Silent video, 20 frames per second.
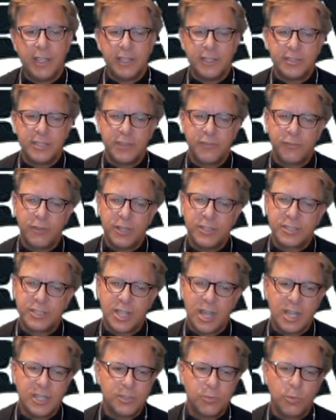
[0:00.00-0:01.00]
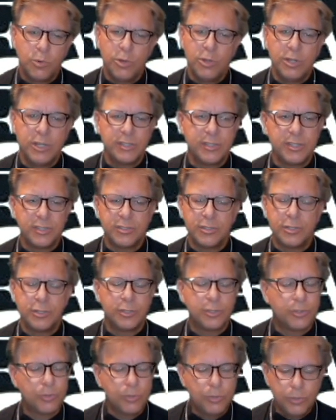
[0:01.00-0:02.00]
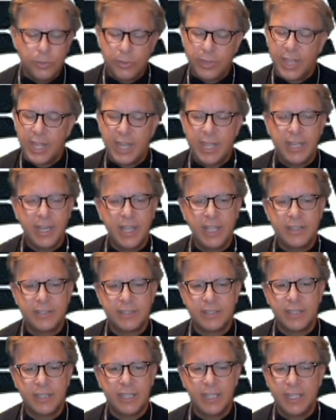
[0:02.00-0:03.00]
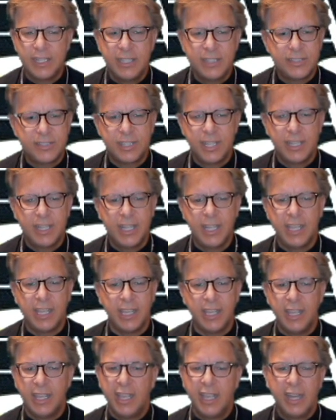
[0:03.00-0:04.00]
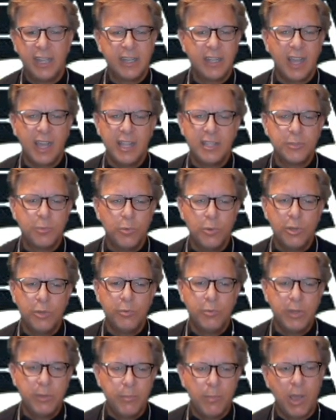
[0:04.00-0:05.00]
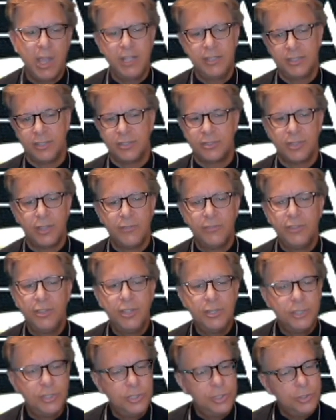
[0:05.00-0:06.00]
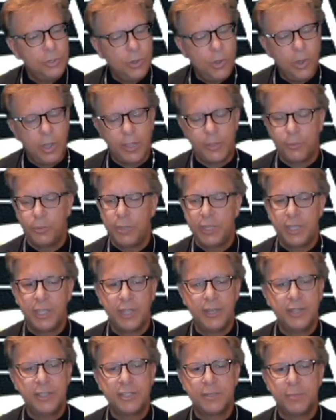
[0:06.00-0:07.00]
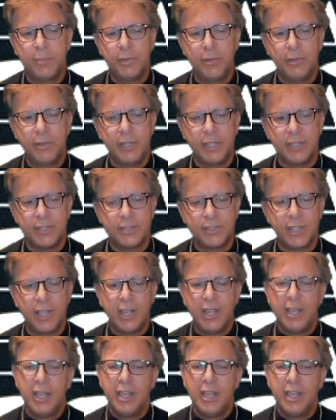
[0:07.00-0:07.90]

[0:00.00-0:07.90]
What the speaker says: You see, friends, God's word is as true then as it is today. And God's word reminds us of the joy we can experience,